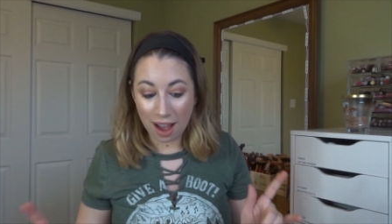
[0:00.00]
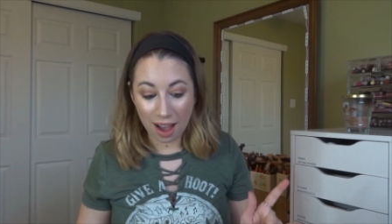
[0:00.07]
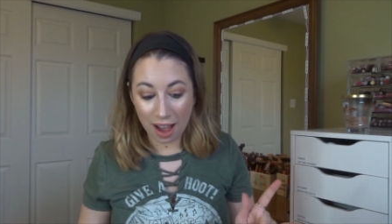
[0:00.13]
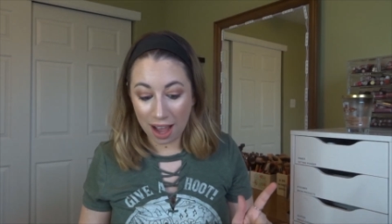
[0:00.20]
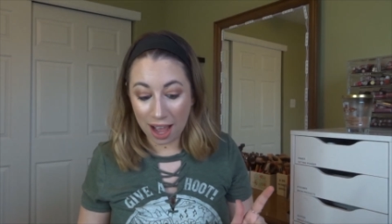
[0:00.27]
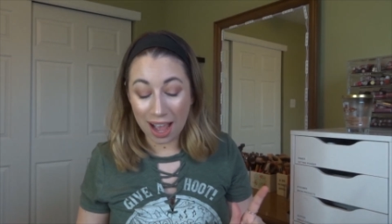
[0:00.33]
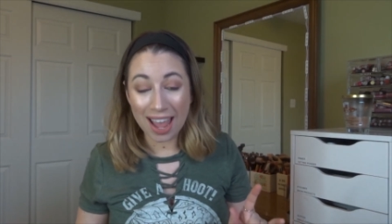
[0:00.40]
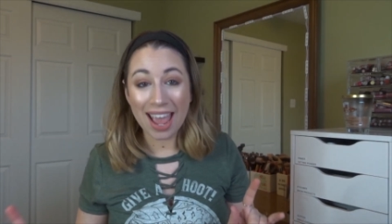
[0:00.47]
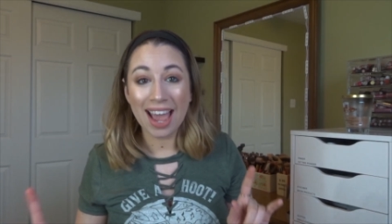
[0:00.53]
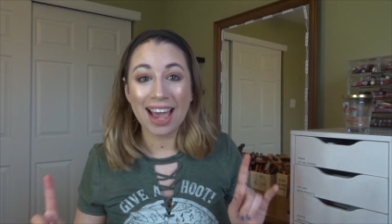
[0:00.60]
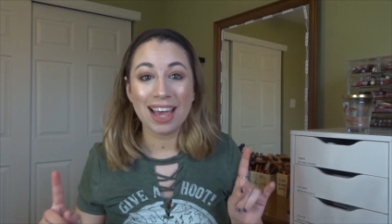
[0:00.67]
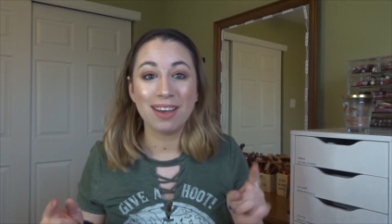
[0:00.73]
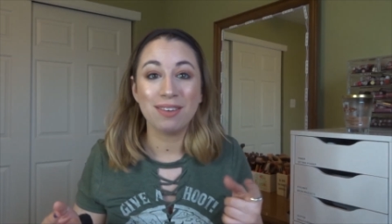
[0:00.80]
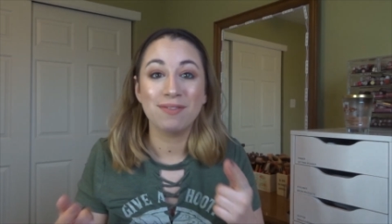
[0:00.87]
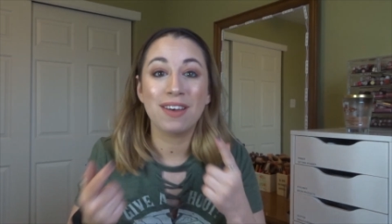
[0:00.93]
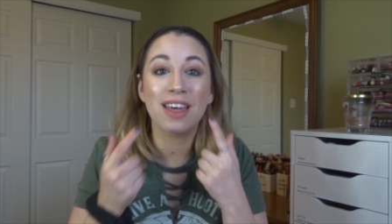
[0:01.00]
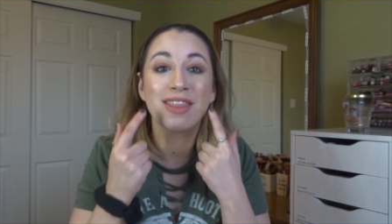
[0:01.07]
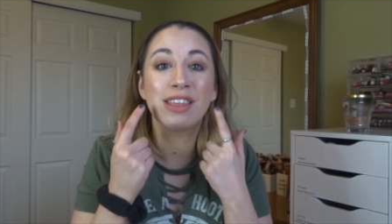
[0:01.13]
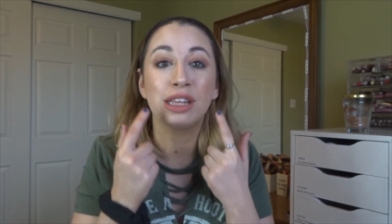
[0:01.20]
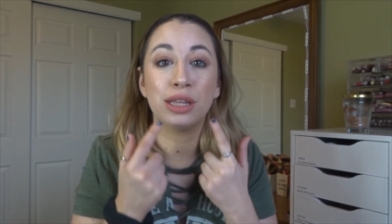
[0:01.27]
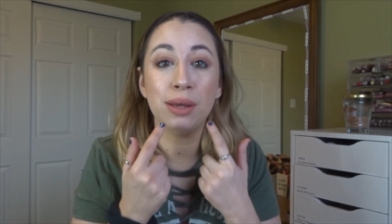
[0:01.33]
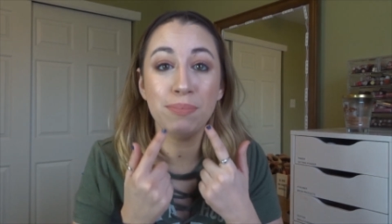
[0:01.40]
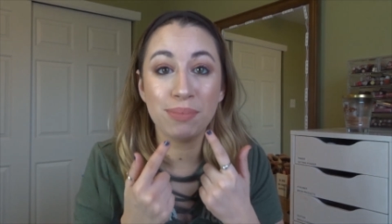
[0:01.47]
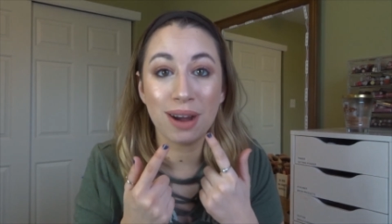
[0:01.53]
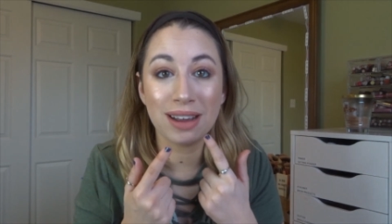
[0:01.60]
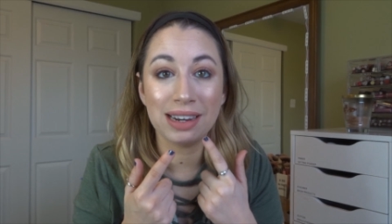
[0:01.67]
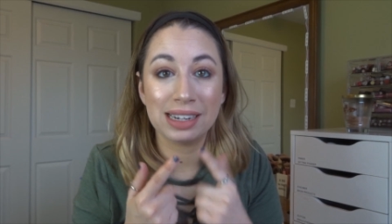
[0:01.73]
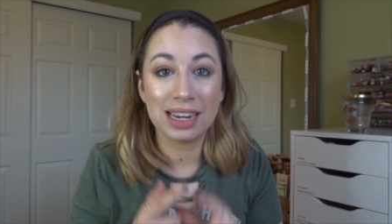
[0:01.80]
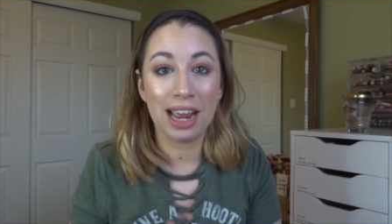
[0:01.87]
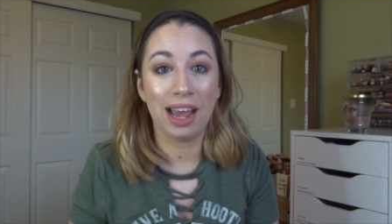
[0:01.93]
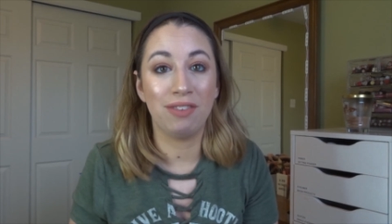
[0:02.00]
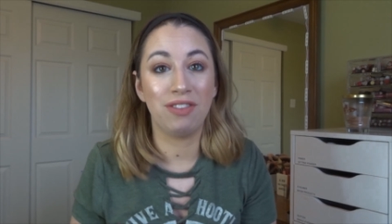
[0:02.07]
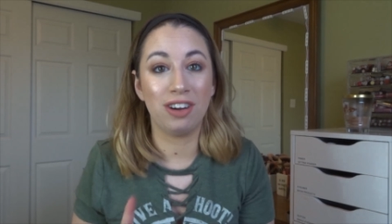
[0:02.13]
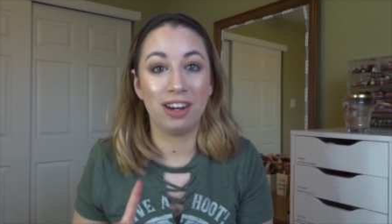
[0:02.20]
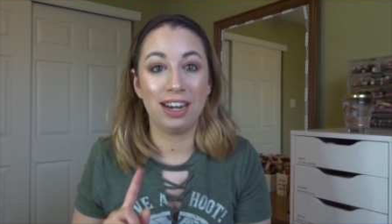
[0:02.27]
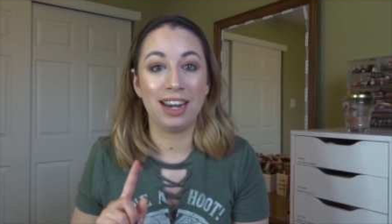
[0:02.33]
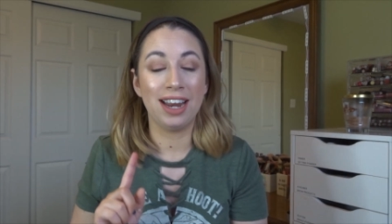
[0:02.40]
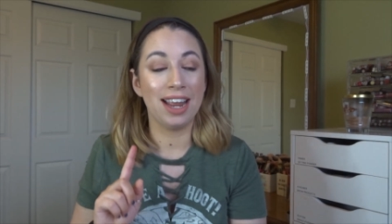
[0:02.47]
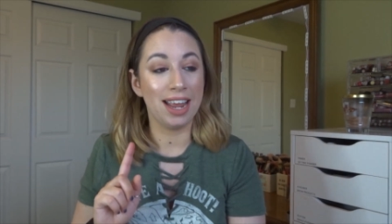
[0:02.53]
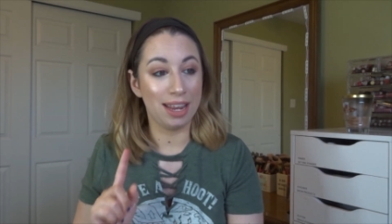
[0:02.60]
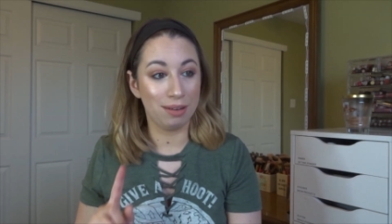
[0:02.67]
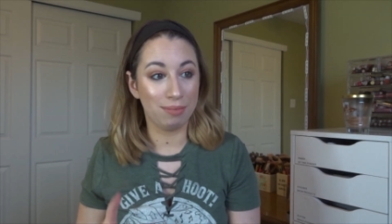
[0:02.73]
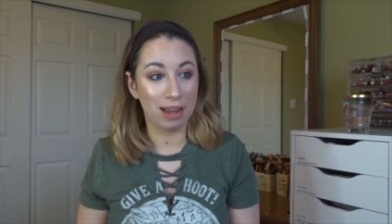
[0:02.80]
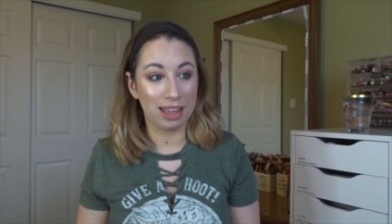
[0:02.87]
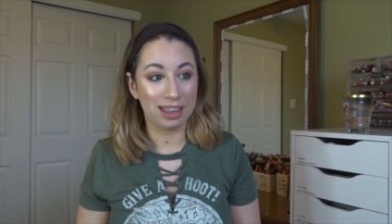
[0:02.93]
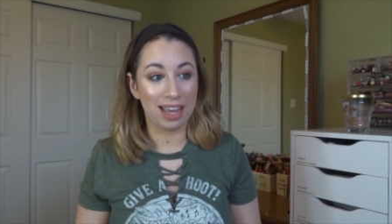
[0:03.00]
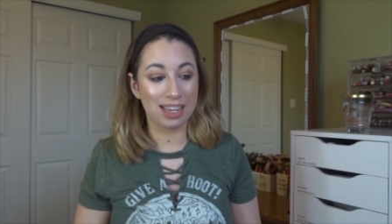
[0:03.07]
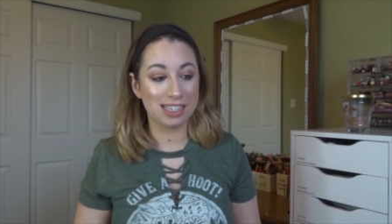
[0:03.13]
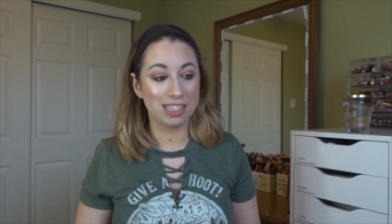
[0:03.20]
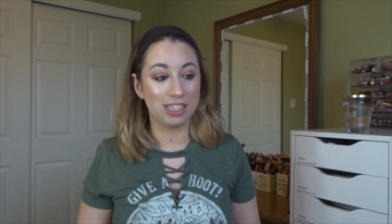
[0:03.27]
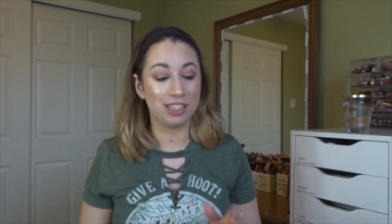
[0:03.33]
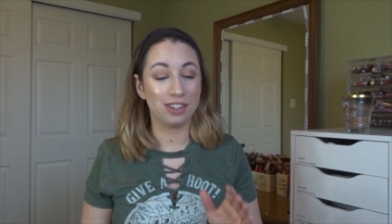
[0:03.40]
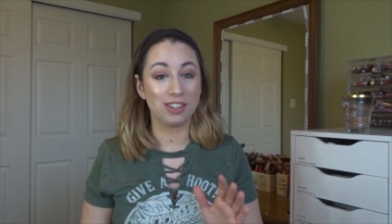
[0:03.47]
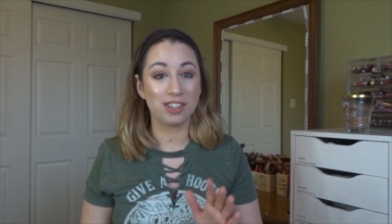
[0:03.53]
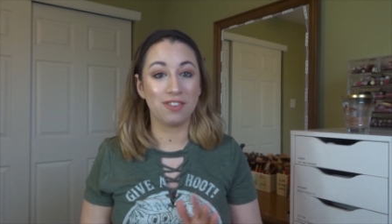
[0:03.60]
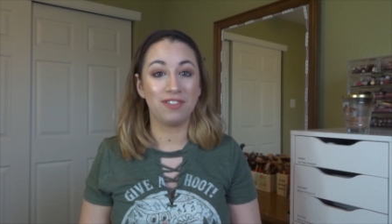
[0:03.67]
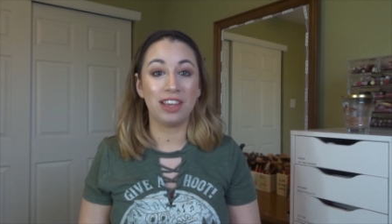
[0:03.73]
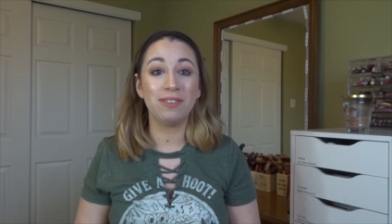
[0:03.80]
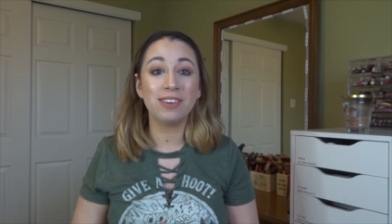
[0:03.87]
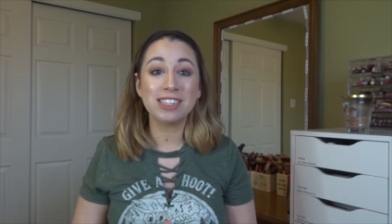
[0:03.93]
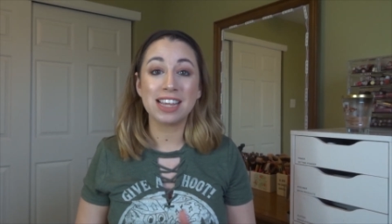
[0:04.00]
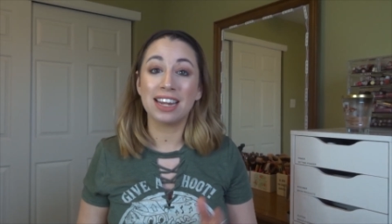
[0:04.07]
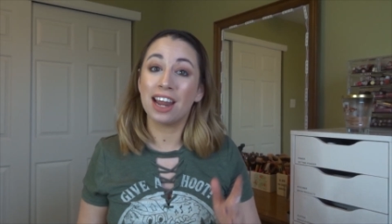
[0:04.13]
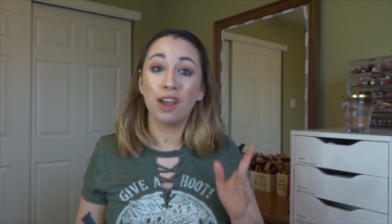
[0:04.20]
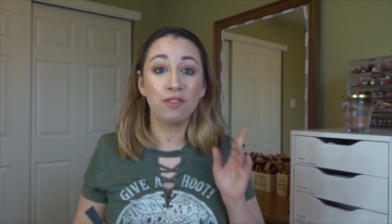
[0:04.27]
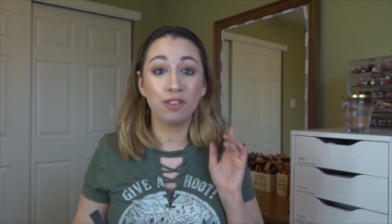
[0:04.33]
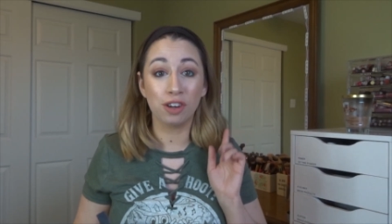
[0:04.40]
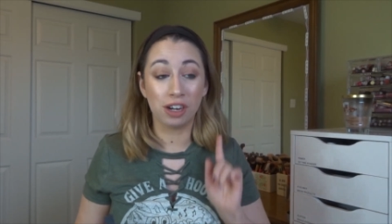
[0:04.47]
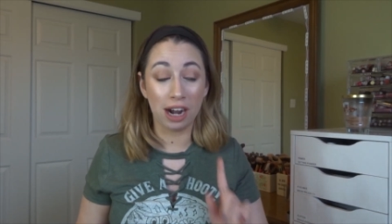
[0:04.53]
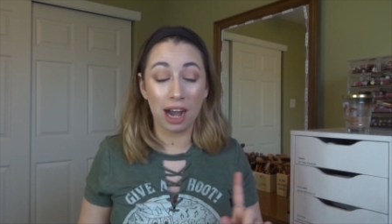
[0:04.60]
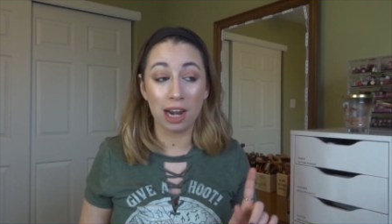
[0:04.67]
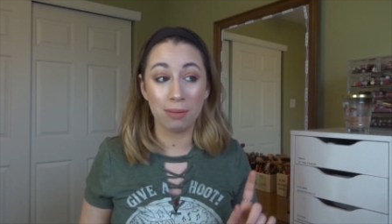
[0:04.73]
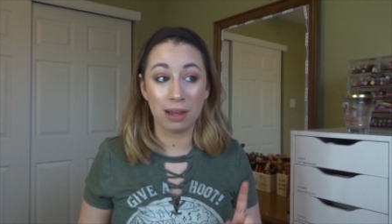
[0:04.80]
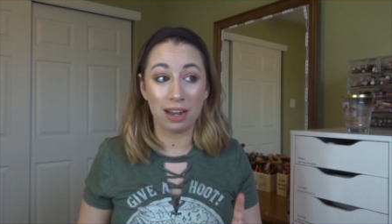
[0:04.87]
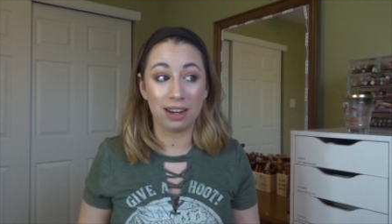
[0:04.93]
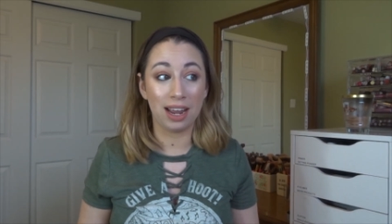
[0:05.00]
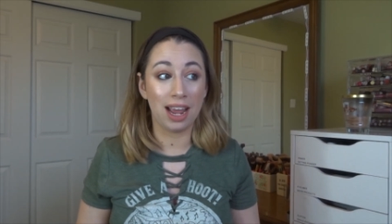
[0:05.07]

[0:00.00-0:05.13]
I have the lip product I have on in my last year's favorites and I forgot about it.